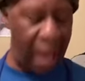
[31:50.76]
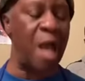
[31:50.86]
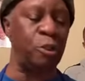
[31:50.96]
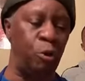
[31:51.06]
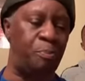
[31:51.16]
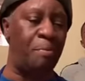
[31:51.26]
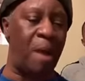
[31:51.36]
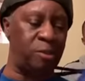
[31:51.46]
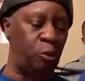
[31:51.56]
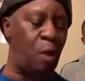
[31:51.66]
I asked you to put
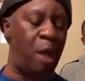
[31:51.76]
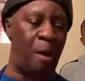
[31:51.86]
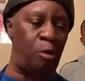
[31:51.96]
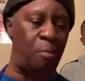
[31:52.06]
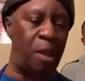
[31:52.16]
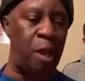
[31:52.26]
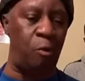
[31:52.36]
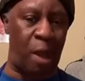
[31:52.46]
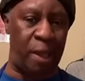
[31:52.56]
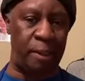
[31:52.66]
my do rag back on my
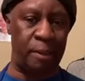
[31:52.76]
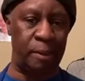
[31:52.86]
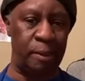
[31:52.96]
head right.